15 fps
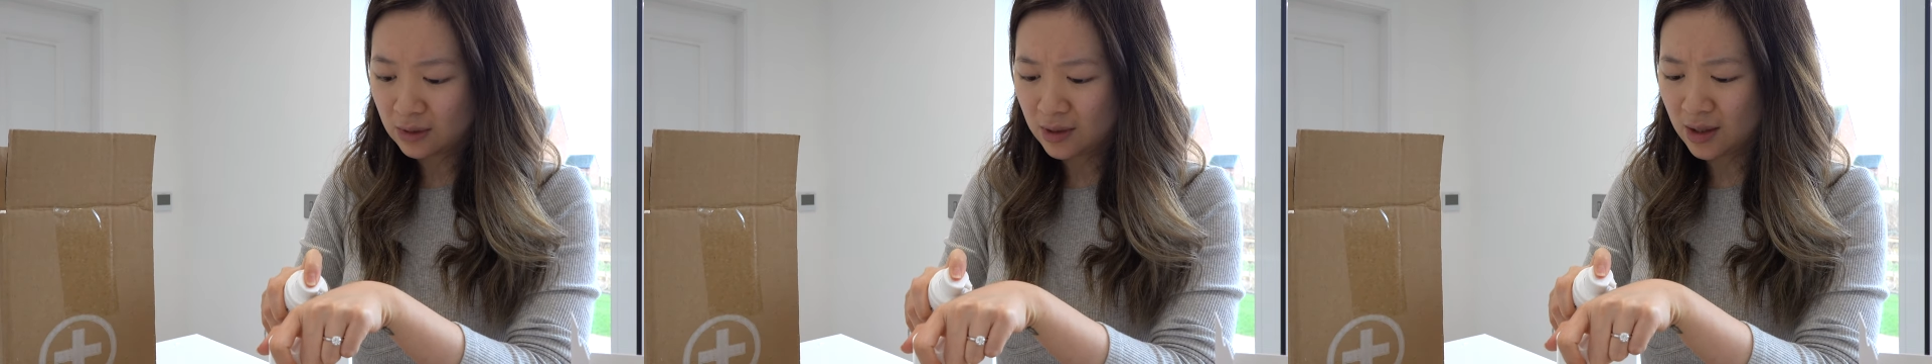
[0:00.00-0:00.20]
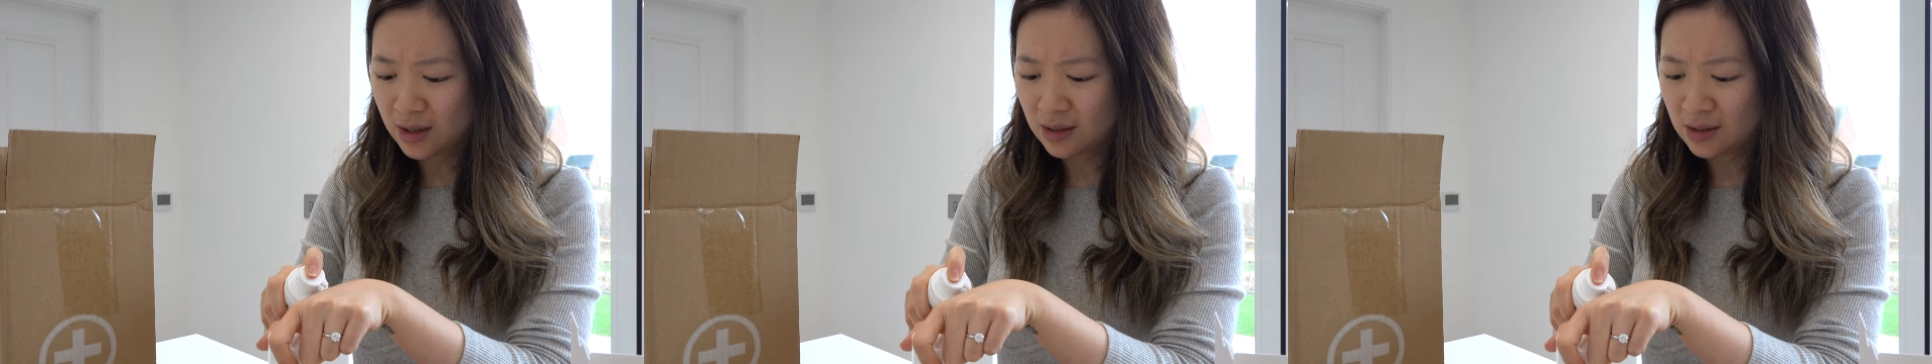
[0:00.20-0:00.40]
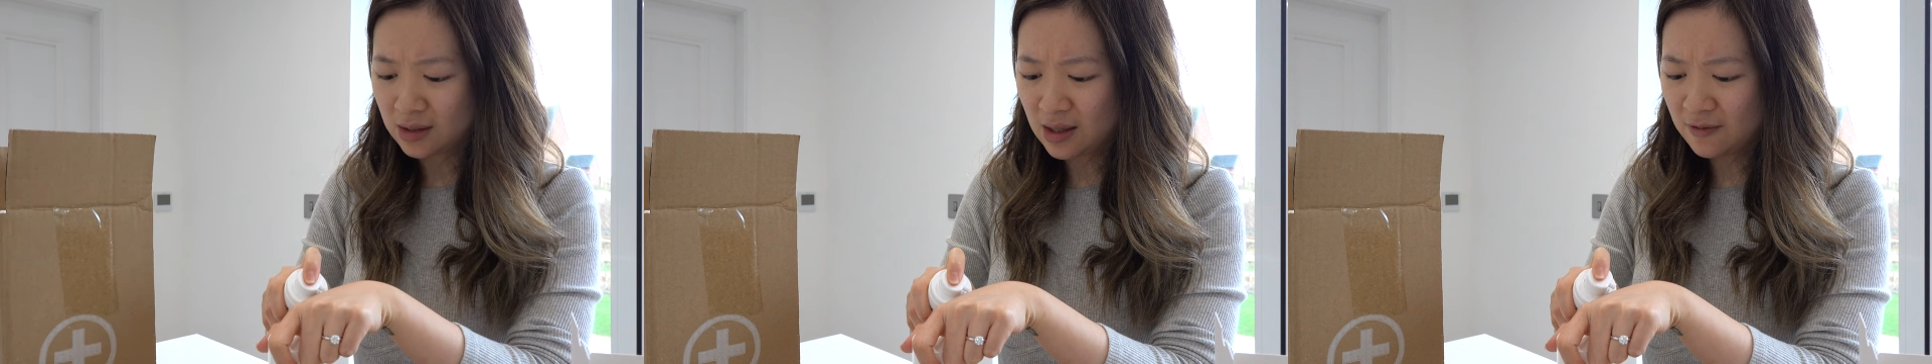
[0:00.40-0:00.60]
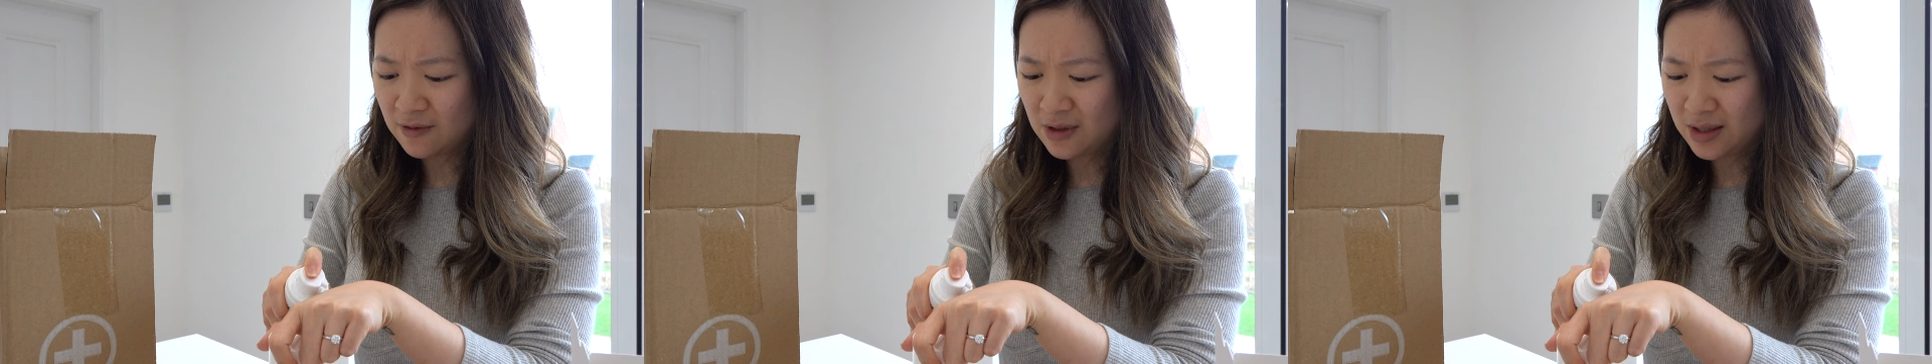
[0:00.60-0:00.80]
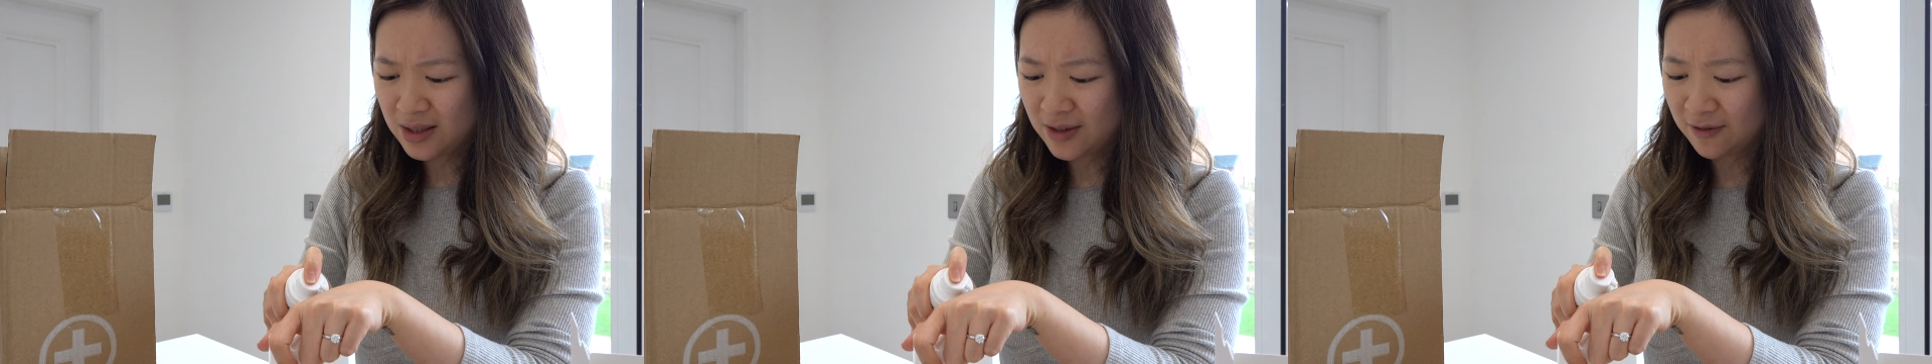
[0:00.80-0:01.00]
Yeah, it
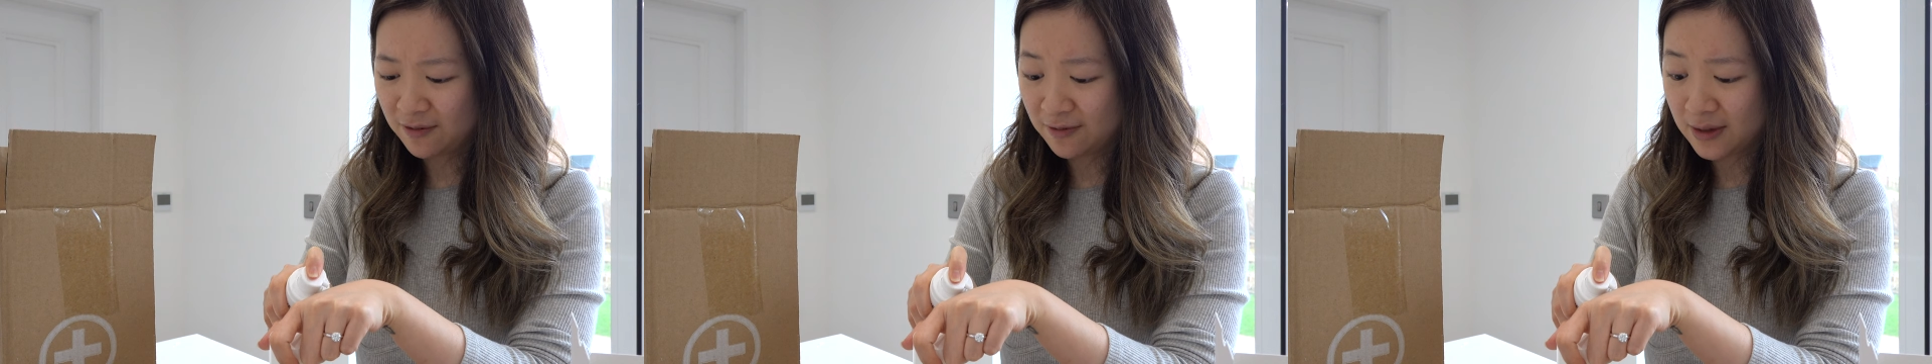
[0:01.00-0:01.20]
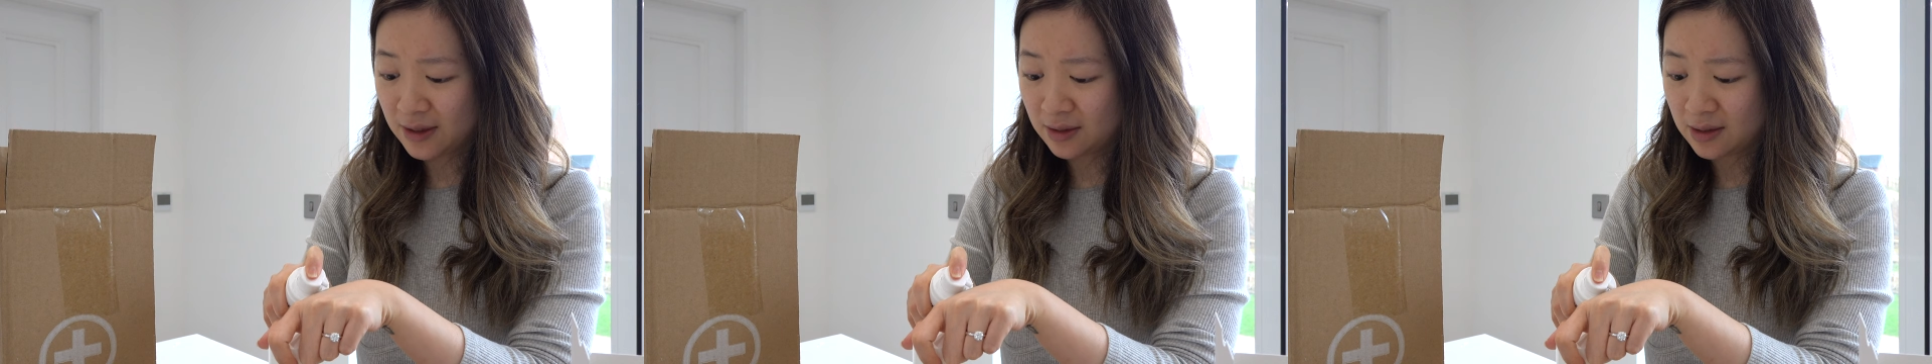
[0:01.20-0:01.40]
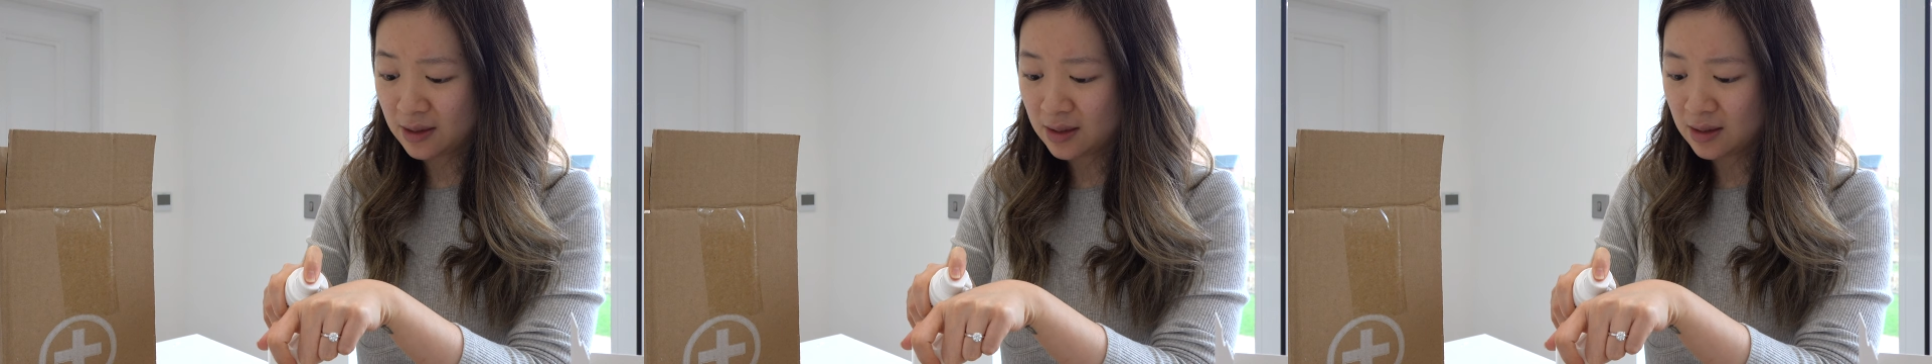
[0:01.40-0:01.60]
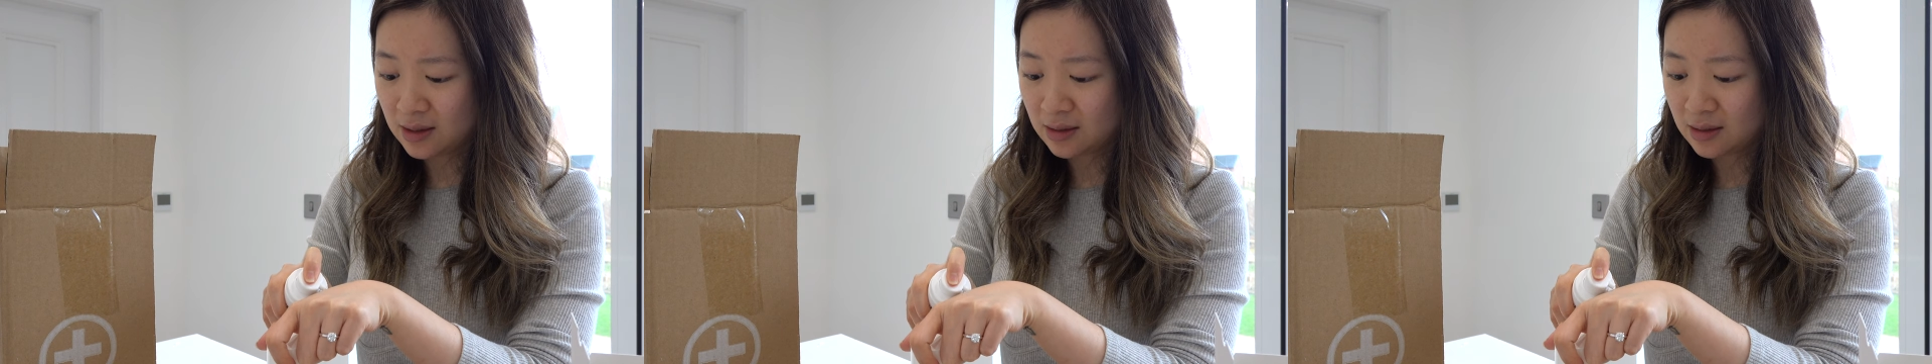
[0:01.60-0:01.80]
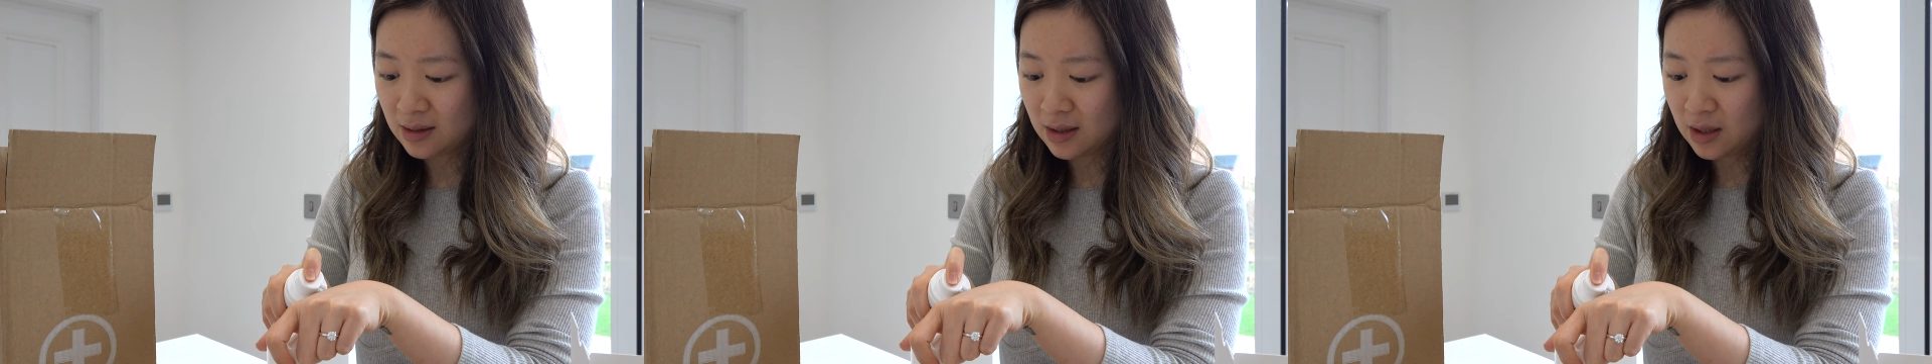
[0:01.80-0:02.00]
definitely
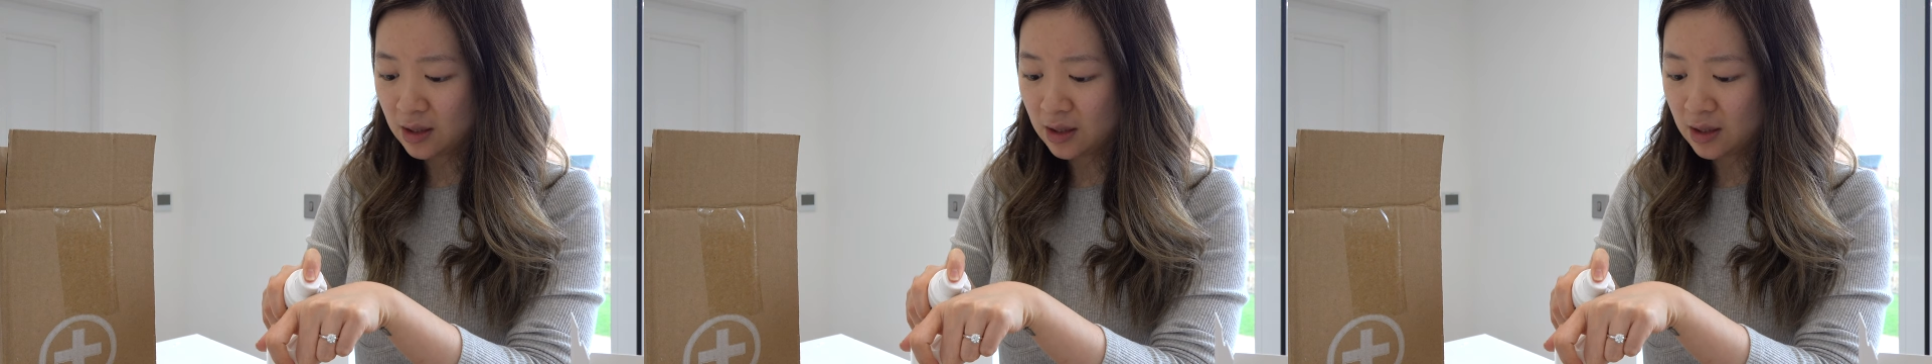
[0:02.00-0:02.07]
feels